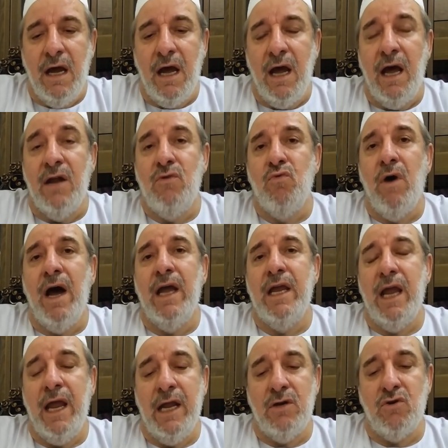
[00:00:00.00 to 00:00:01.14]
and why
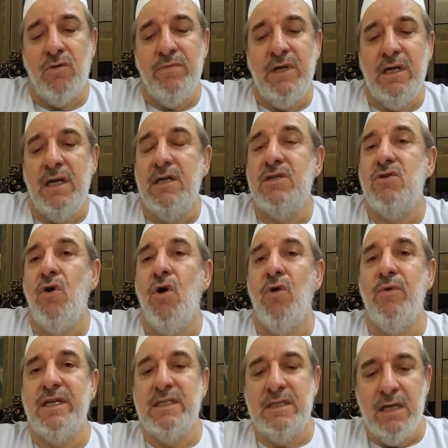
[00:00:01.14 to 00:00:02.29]
entropy is
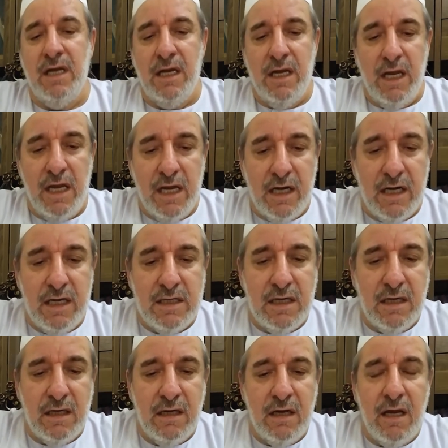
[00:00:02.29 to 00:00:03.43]
always
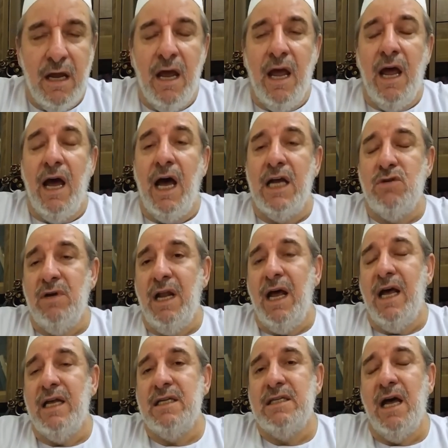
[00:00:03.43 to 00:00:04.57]
increasing, as well
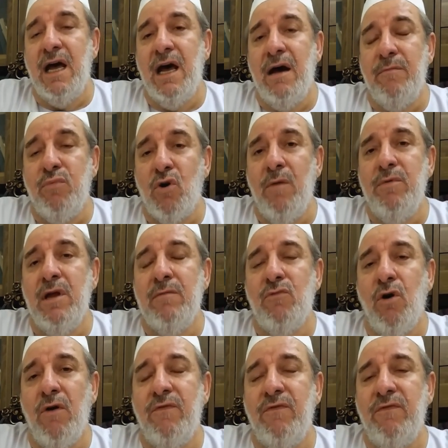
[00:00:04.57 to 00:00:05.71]
as the problem
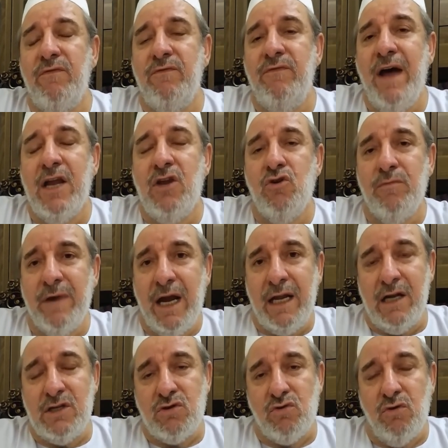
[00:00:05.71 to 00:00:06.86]
of vacuum
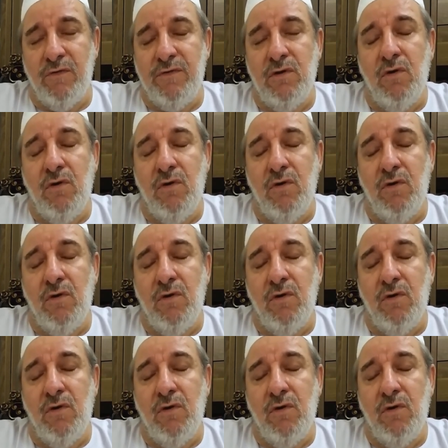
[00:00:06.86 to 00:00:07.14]
catastrophe